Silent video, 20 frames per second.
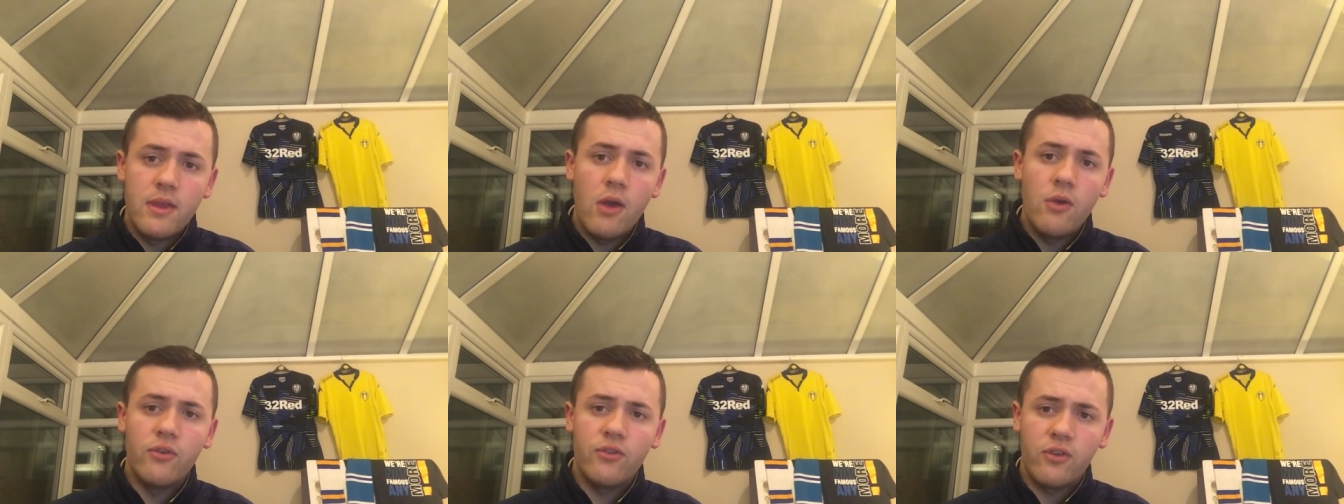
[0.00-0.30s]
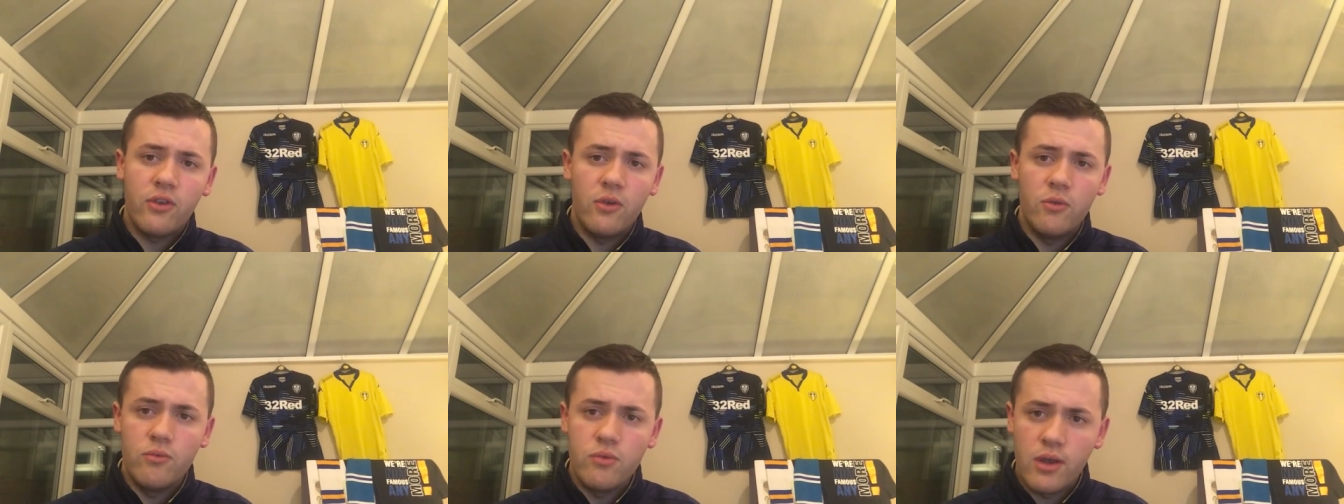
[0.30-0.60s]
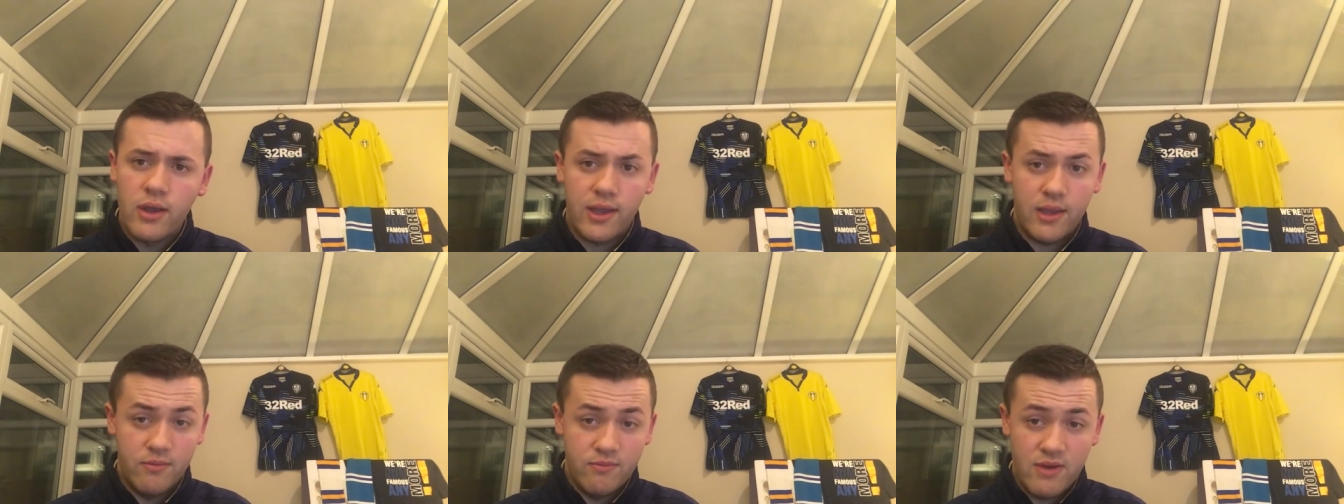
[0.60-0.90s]
Those two
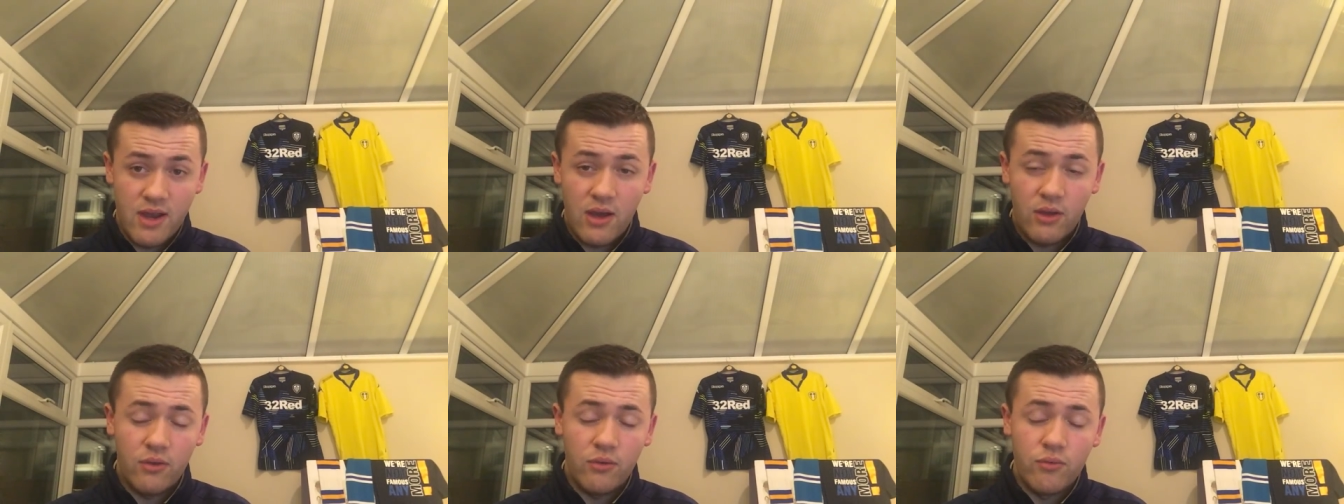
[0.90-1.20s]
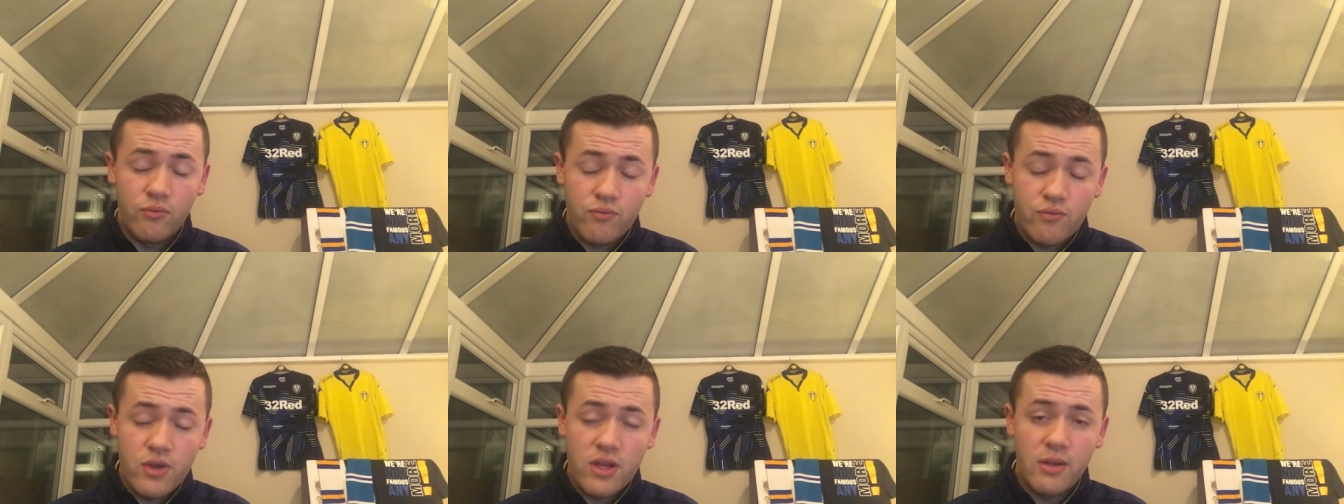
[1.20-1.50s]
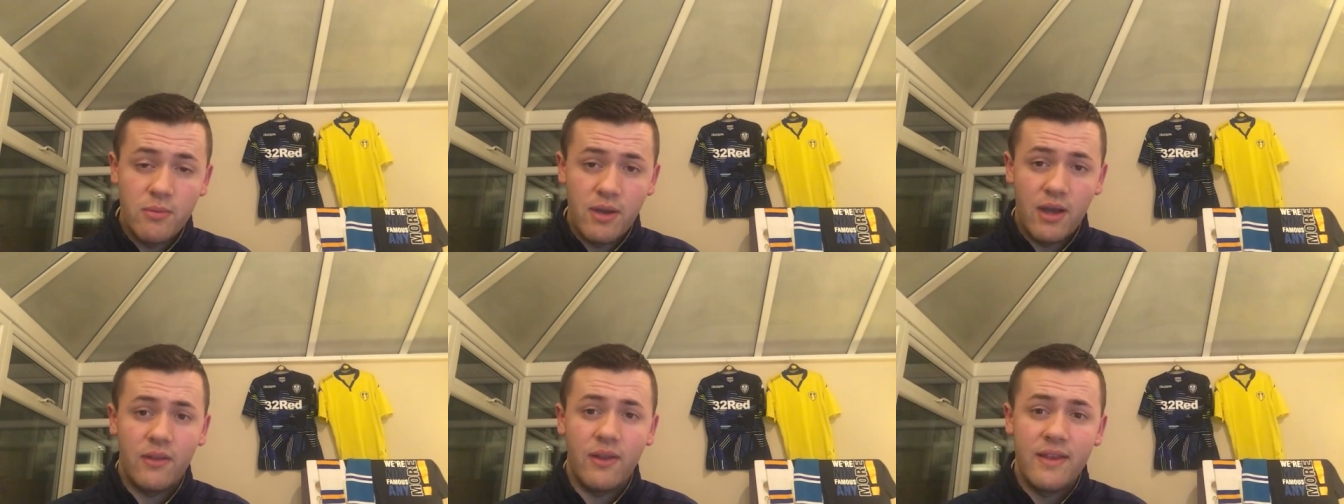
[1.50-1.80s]
working well,
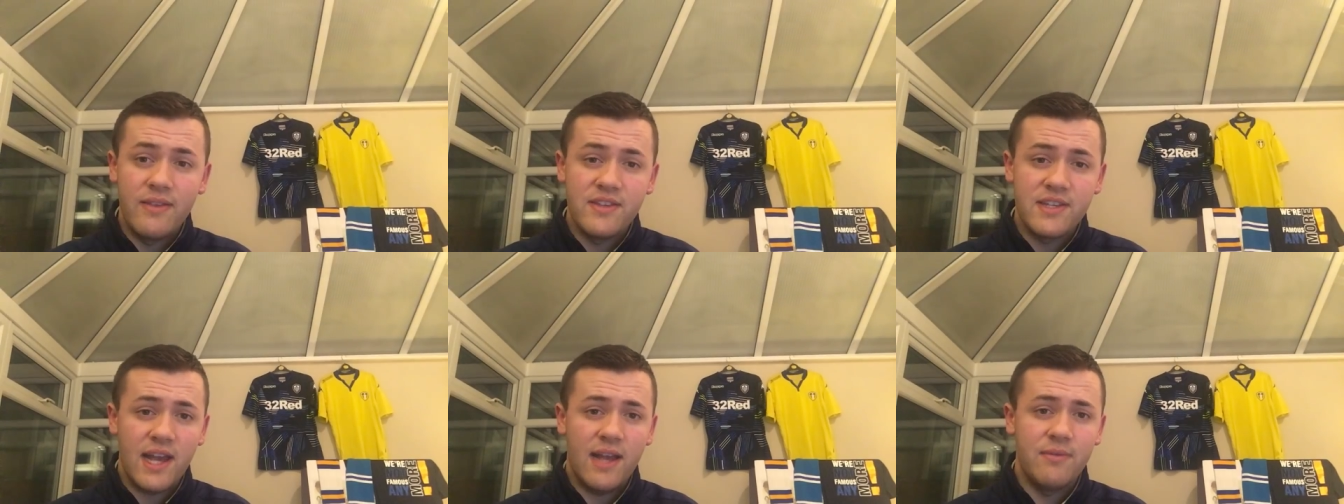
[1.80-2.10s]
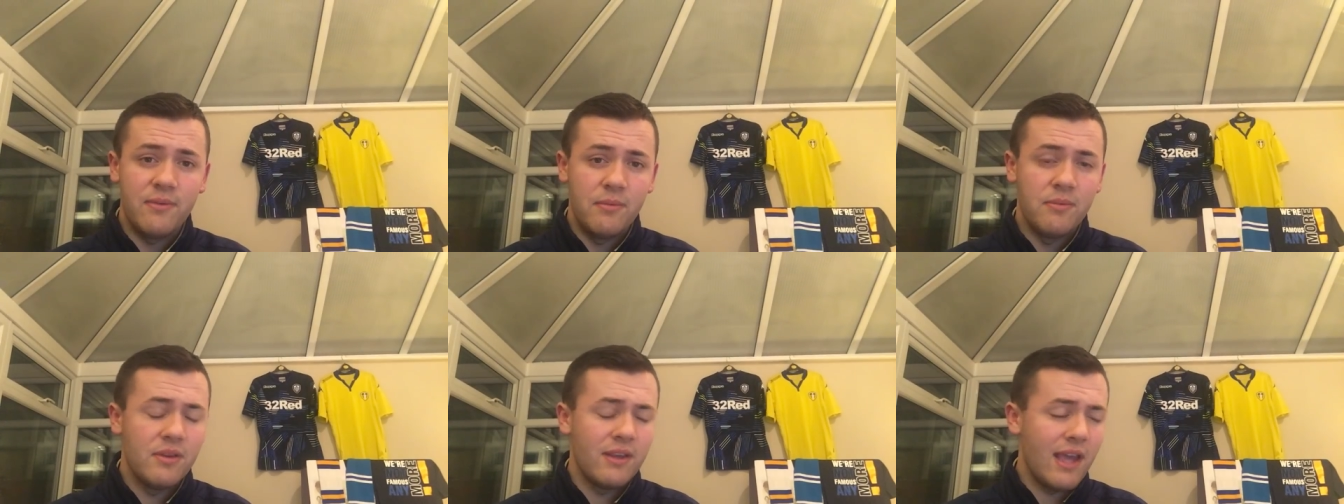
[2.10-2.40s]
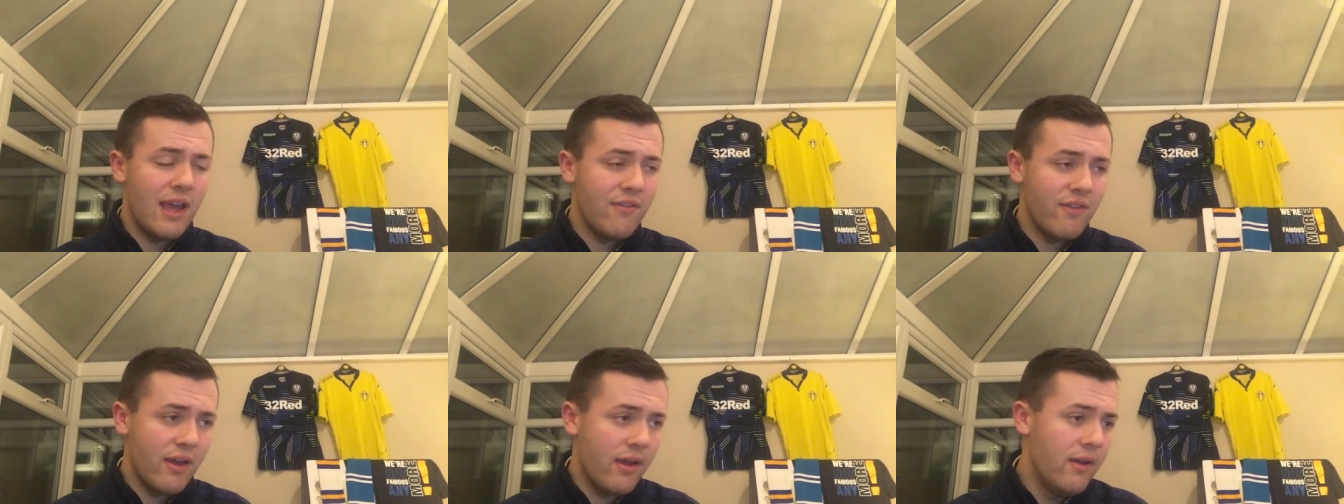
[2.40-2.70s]
really well in tandem
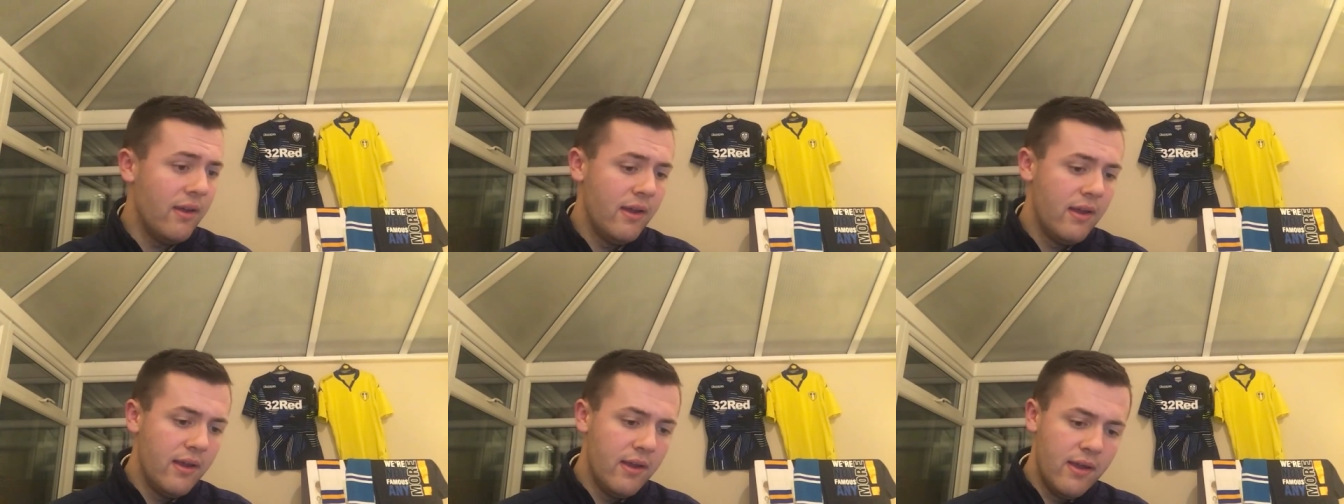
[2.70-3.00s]
together.